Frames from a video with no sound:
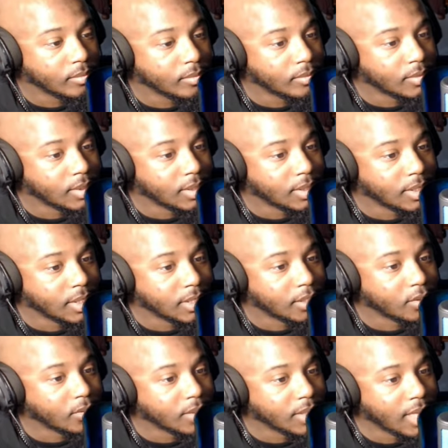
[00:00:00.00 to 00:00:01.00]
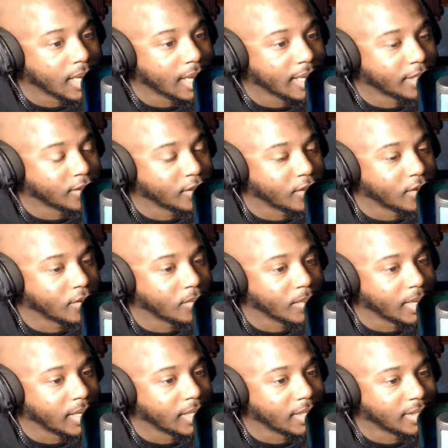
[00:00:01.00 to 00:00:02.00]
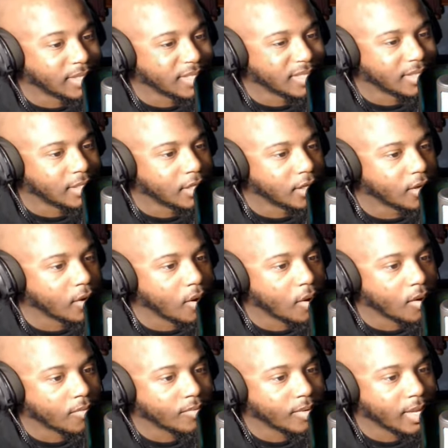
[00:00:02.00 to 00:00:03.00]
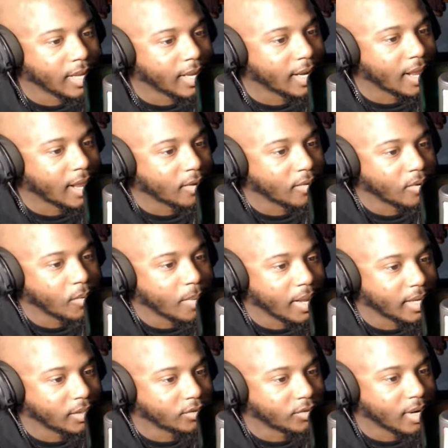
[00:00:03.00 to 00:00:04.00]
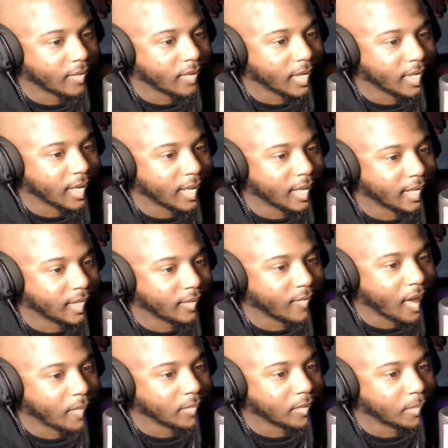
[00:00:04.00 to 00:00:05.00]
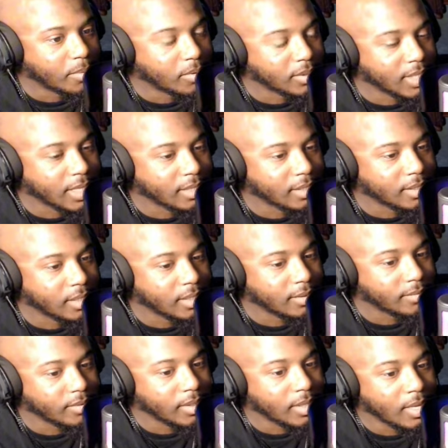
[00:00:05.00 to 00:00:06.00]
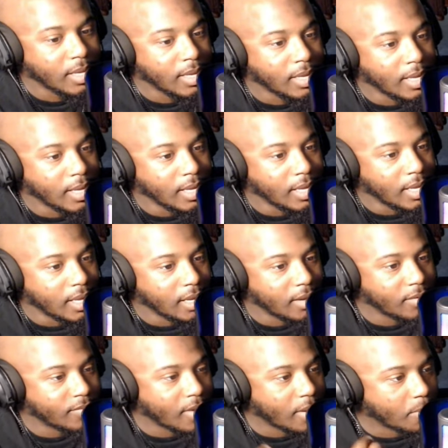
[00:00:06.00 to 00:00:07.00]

See, as soon as that light turned green, he just took off like, and I don't know why he's driving like that. If I was a motorcyclist, if I'm on